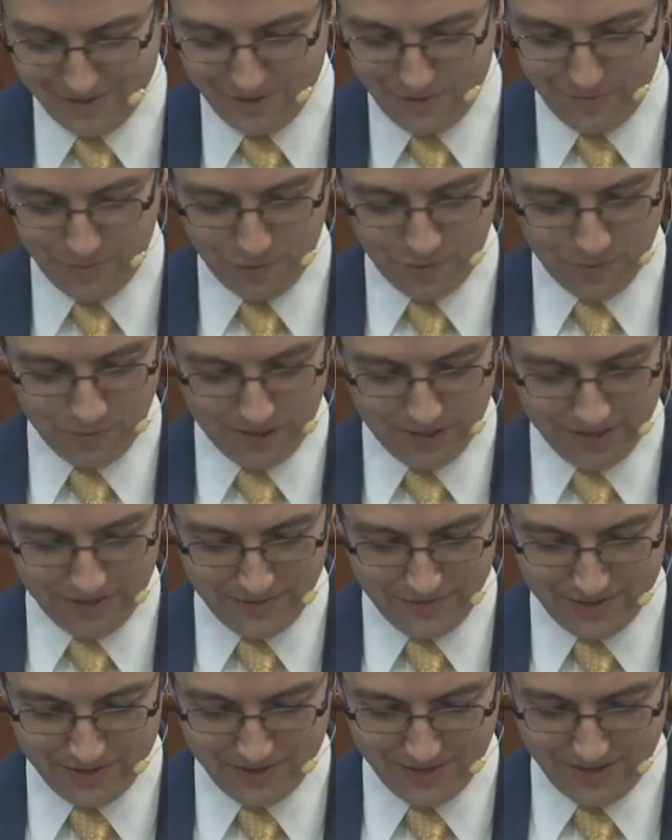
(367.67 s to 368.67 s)
in two more
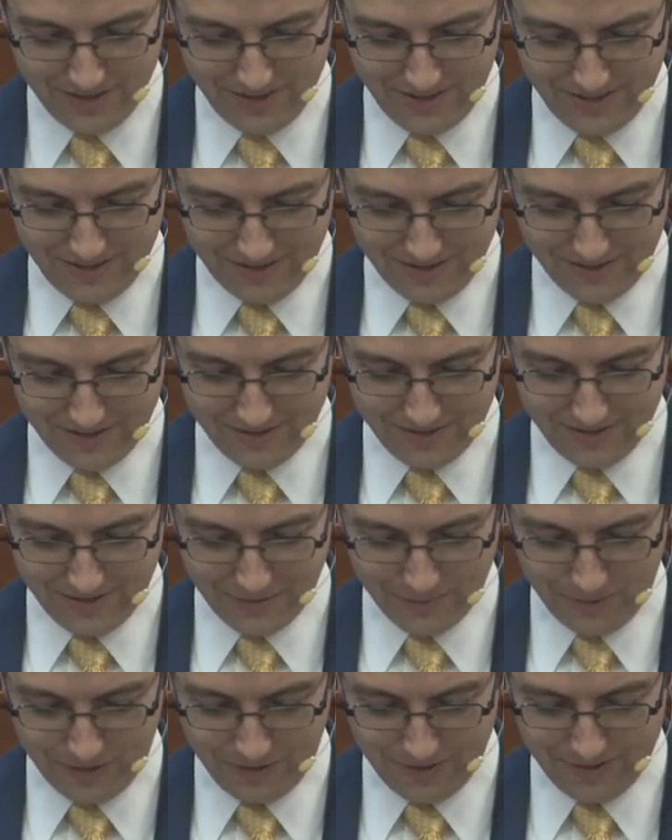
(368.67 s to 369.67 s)
wives. Uh,
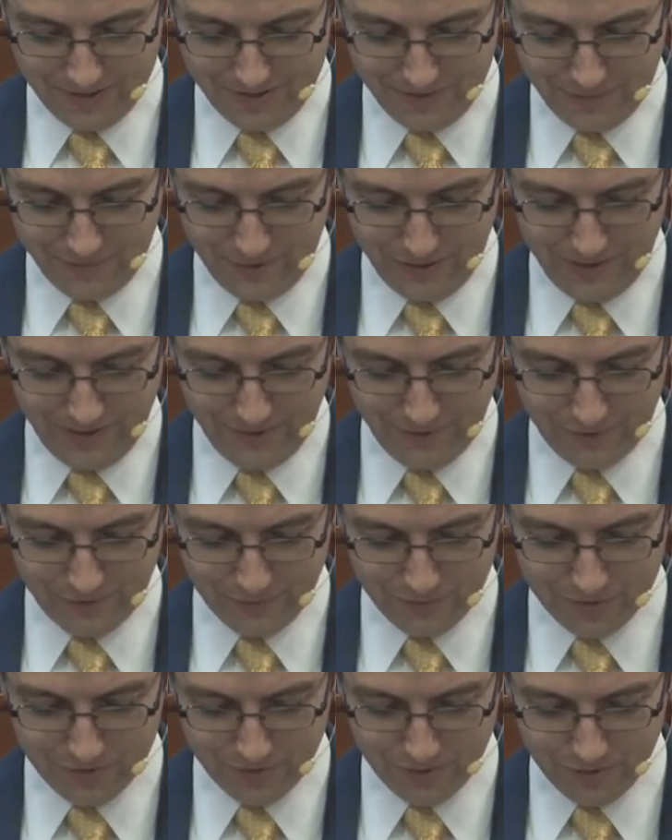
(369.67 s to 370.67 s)
there while he's fleeing
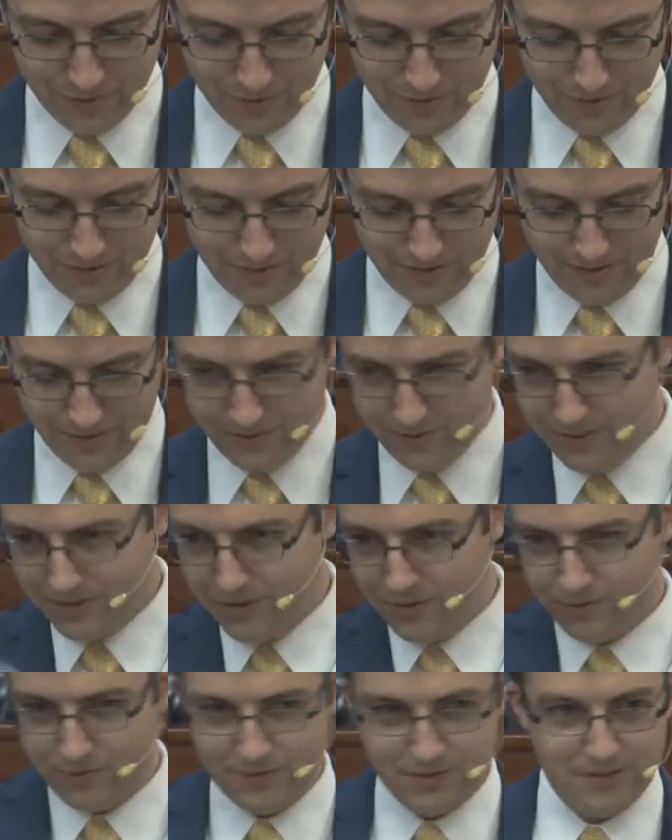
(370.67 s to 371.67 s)
from Saul, uh,
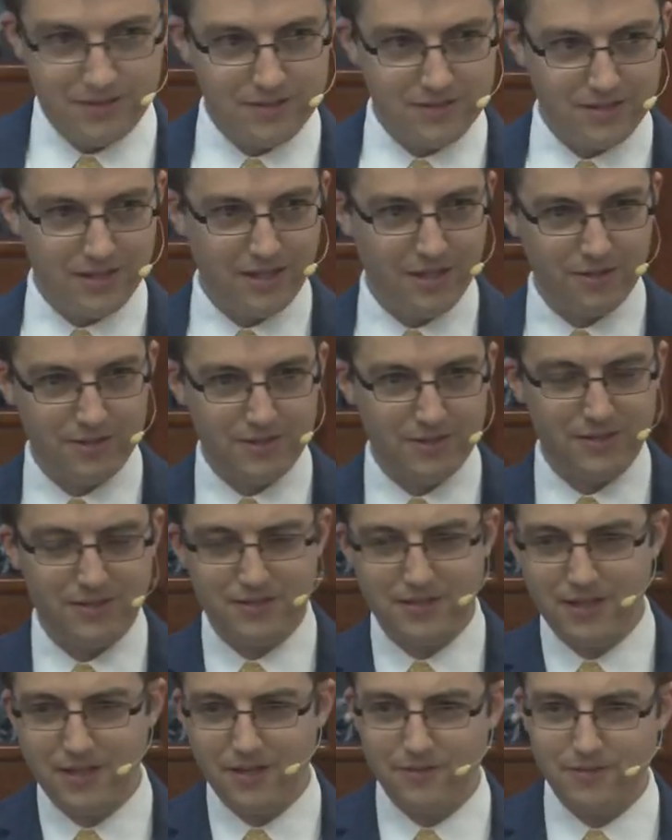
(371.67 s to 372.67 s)
goes to this town and this
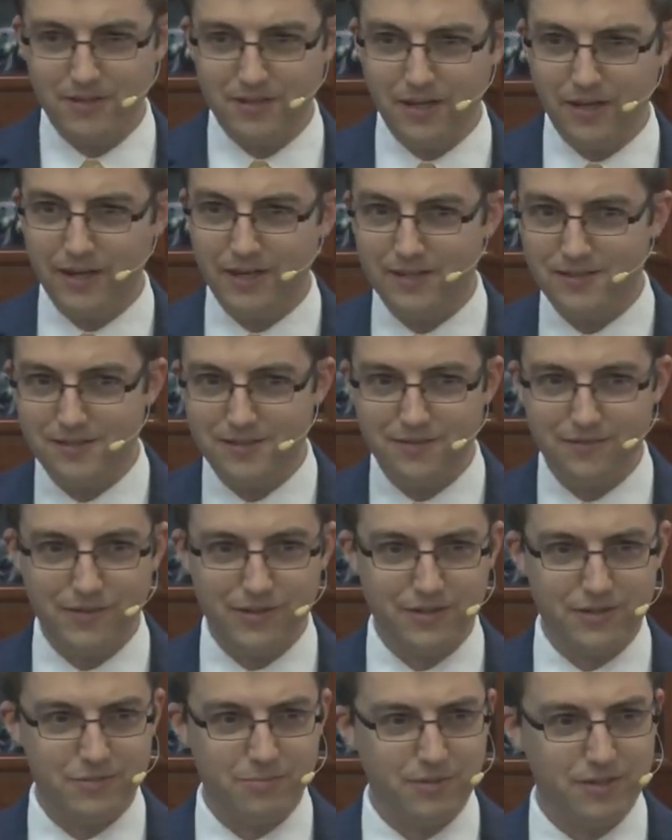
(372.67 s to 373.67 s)
town and hides in
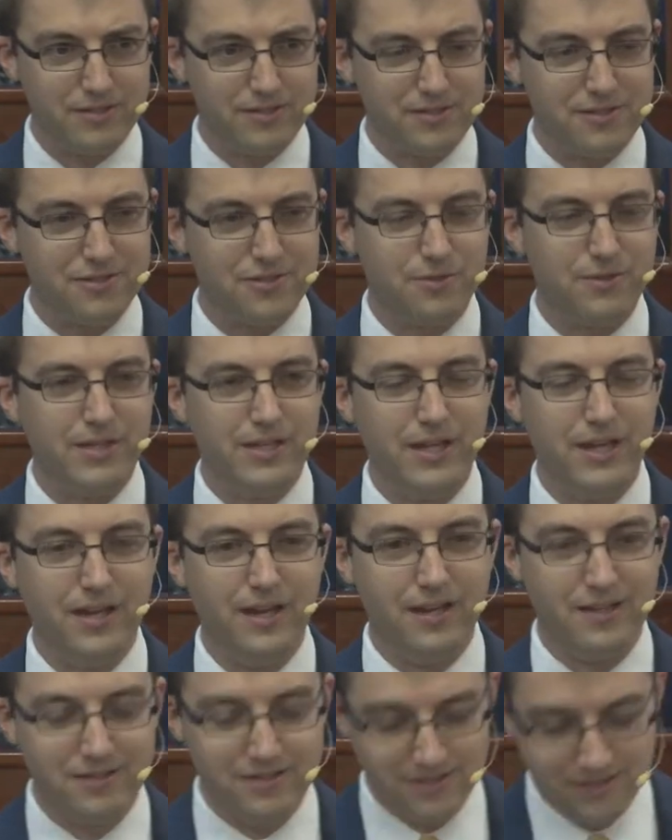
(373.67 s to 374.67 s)
various places. So he
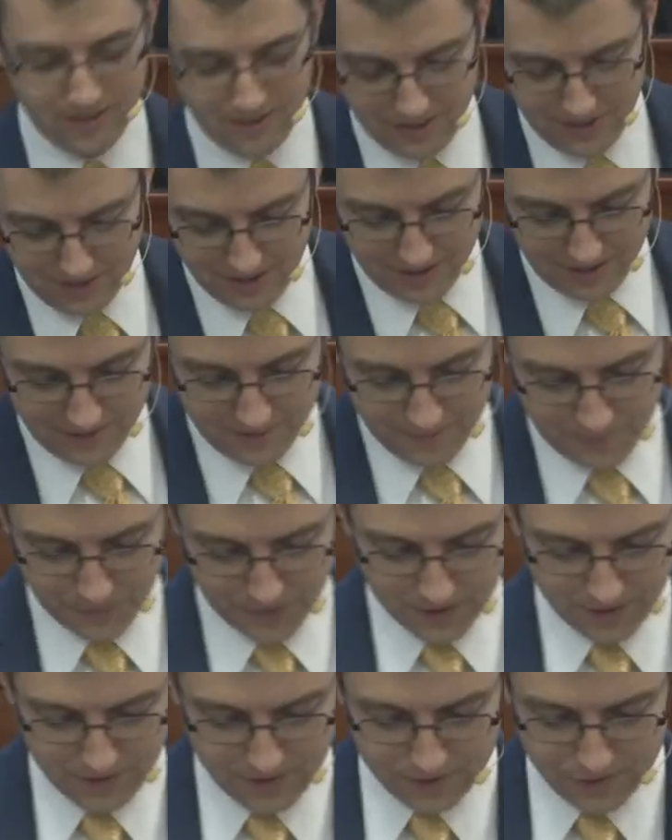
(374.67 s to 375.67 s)
adds
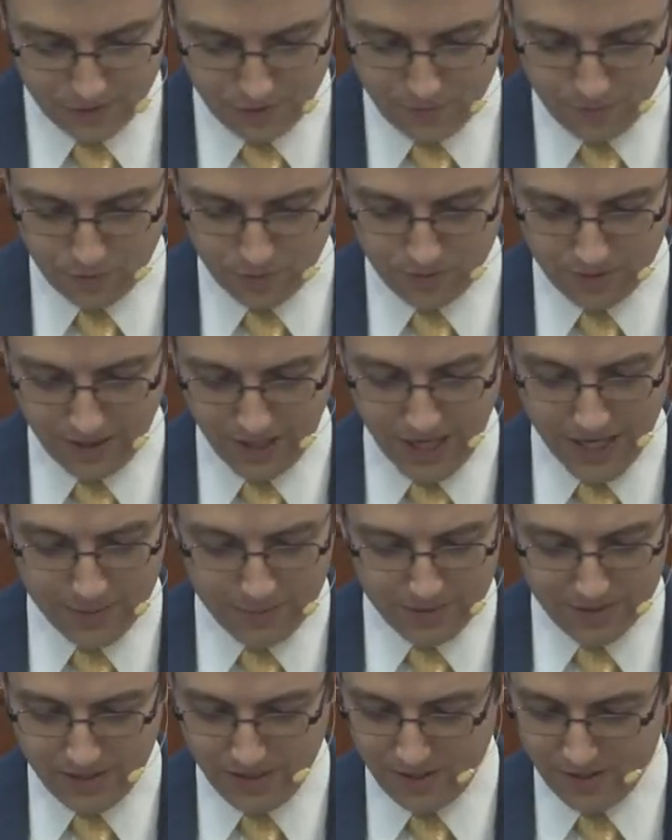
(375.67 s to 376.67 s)
uh, two more
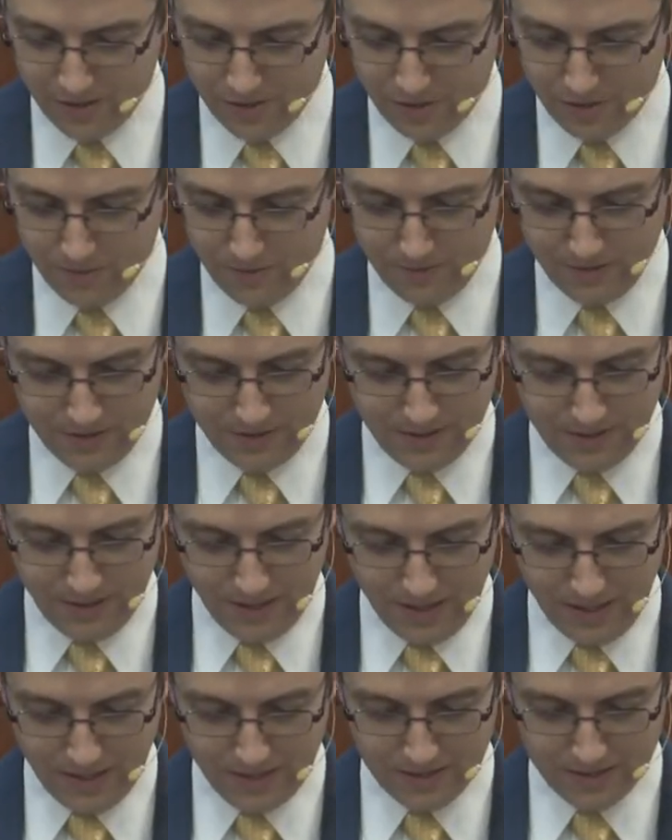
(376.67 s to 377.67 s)
Abigail
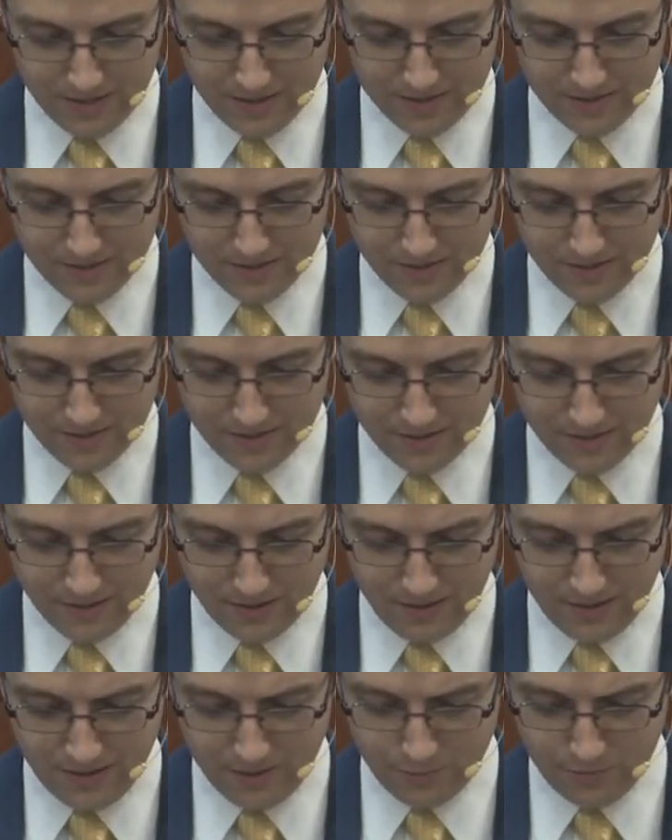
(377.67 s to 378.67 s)
and
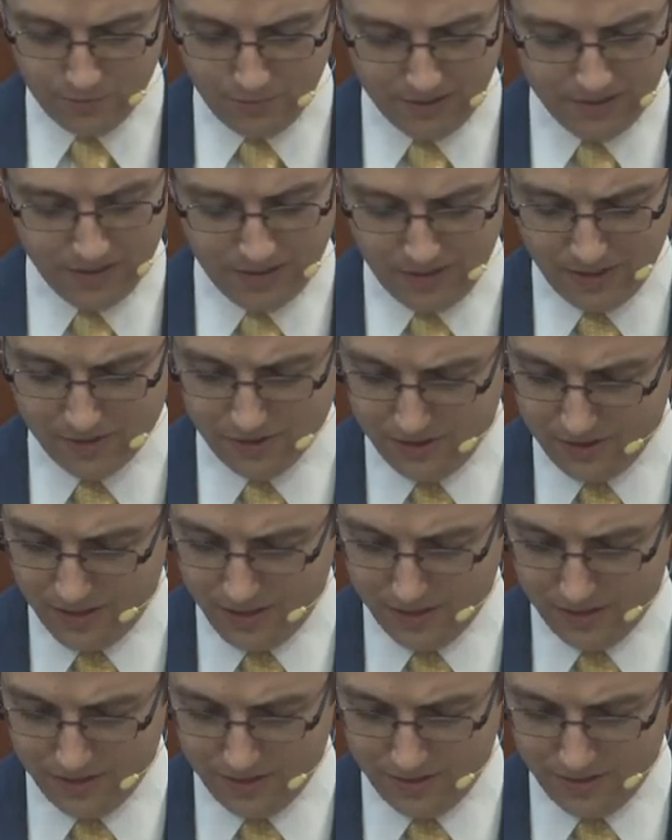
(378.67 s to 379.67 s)
uh, Ahinoam. I think he actually
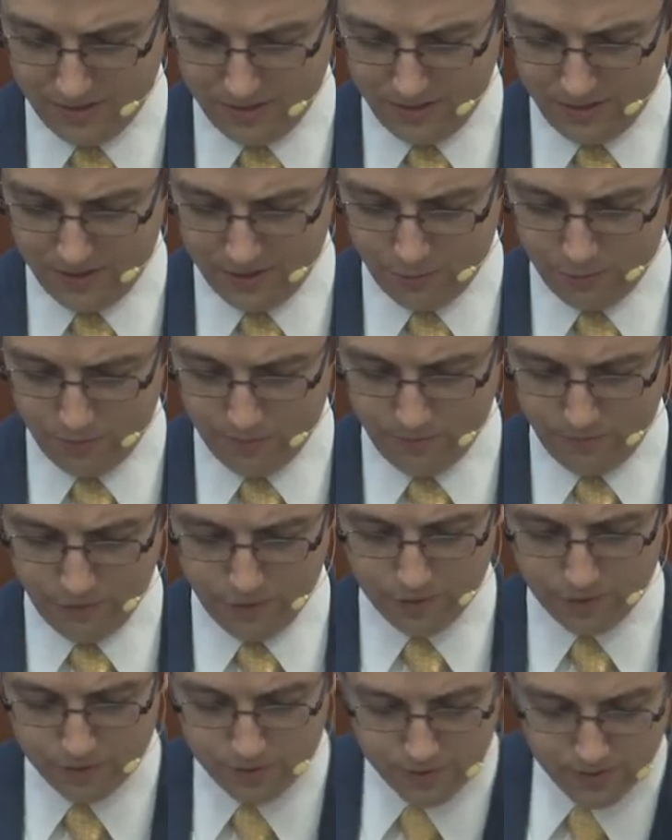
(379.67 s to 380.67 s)
added Ahinoam
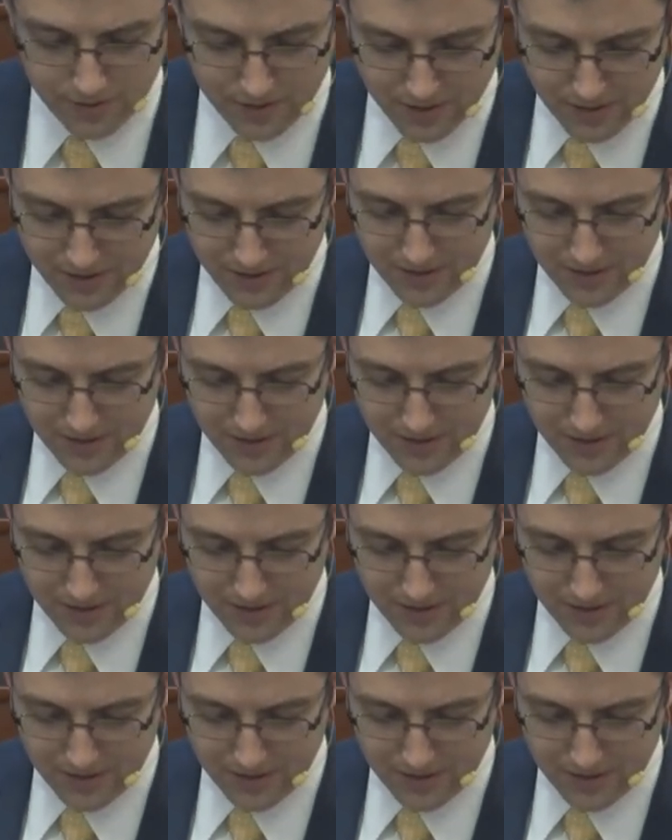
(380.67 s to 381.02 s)
first